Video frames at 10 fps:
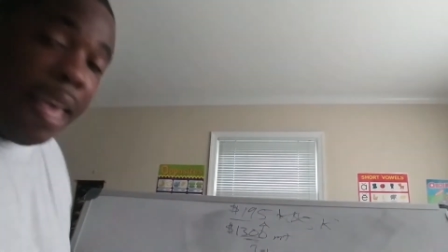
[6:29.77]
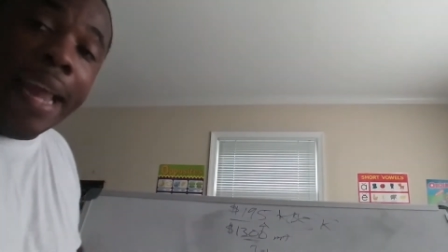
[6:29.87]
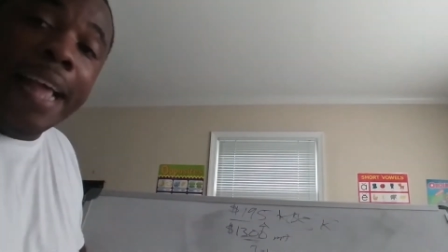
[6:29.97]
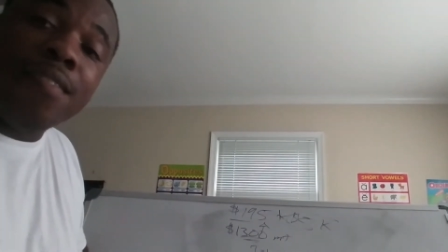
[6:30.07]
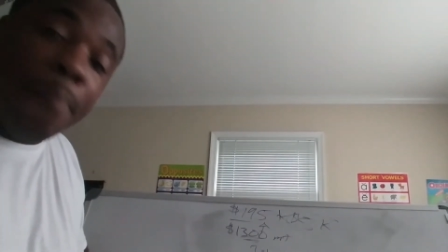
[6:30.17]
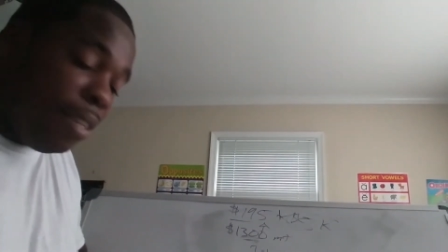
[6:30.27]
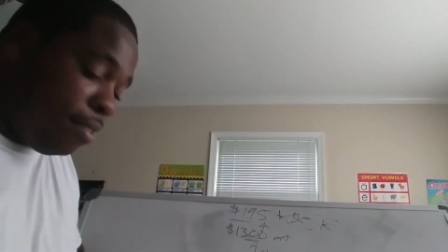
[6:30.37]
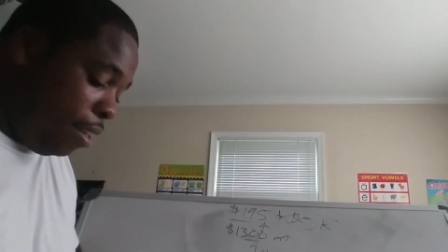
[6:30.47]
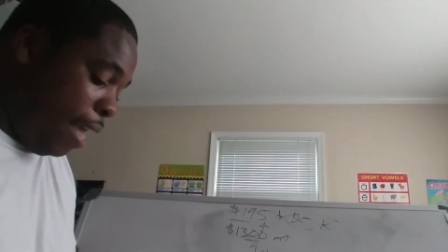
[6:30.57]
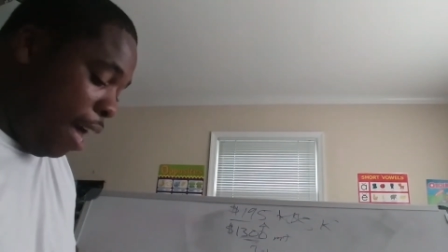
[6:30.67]
And that's
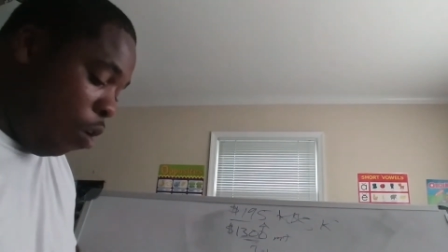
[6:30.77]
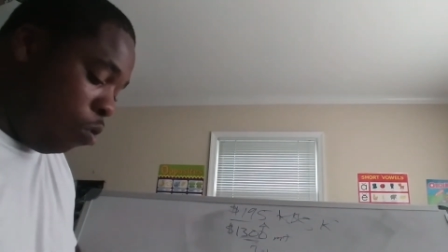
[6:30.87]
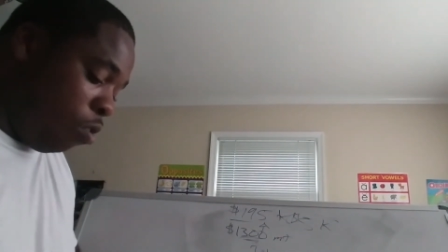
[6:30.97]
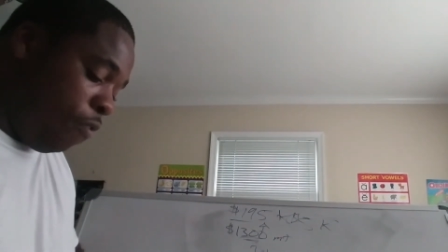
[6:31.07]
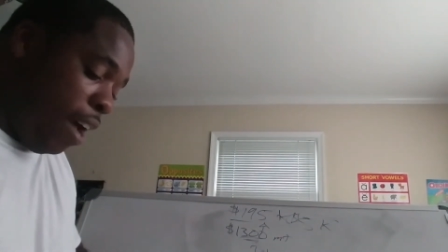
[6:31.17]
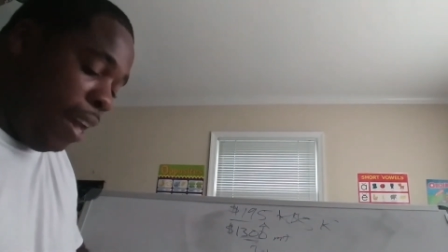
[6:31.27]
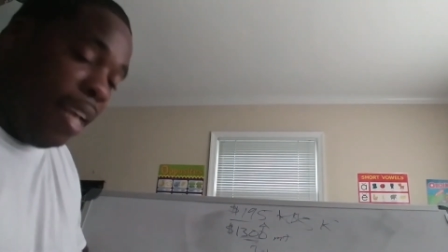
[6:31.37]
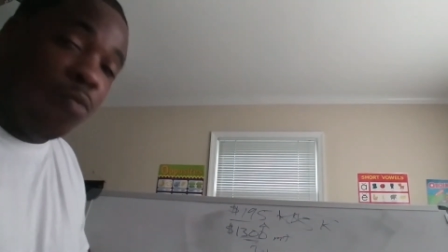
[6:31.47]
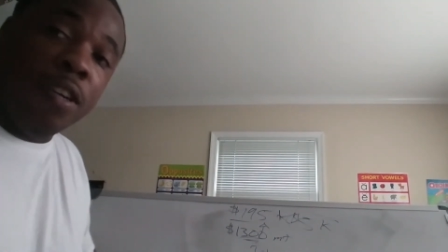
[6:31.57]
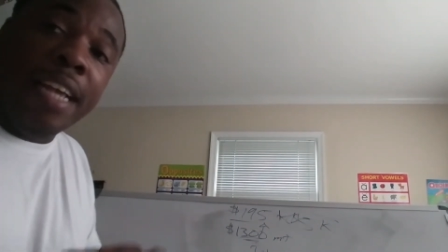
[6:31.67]
basically how owner
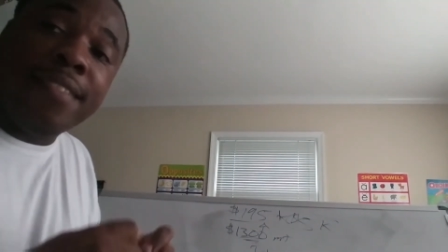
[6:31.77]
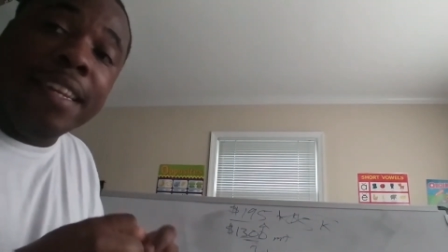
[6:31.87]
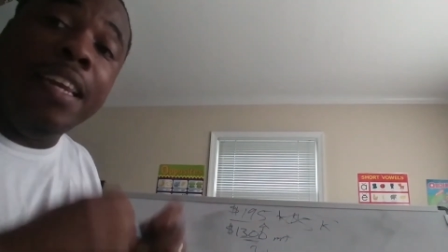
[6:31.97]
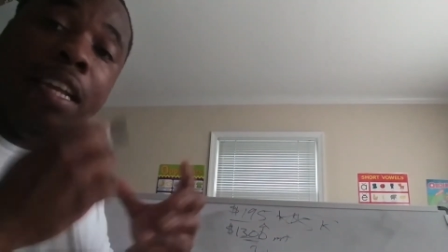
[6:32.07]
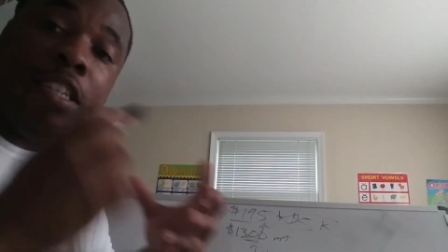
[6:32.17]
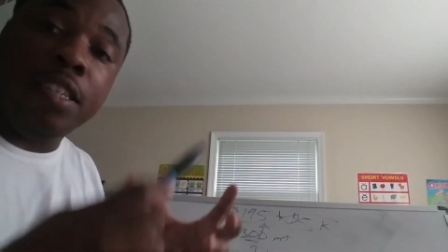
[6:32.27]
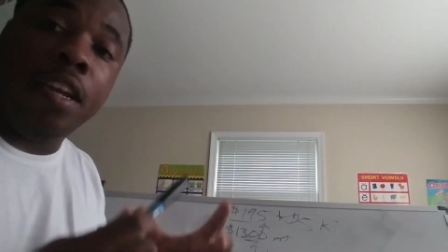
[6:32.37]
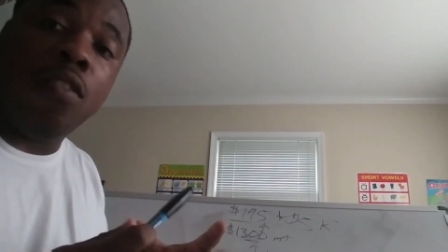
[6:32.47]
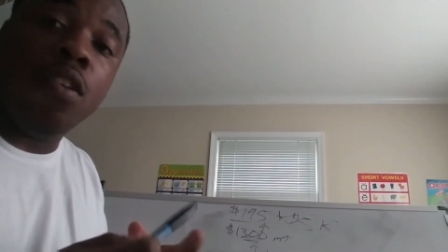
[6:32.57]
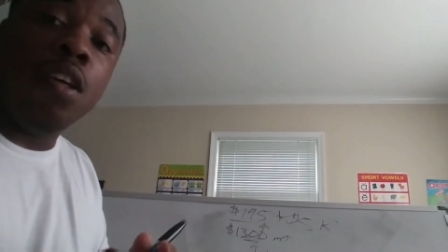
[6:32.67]
finance works. That's in a nutshell.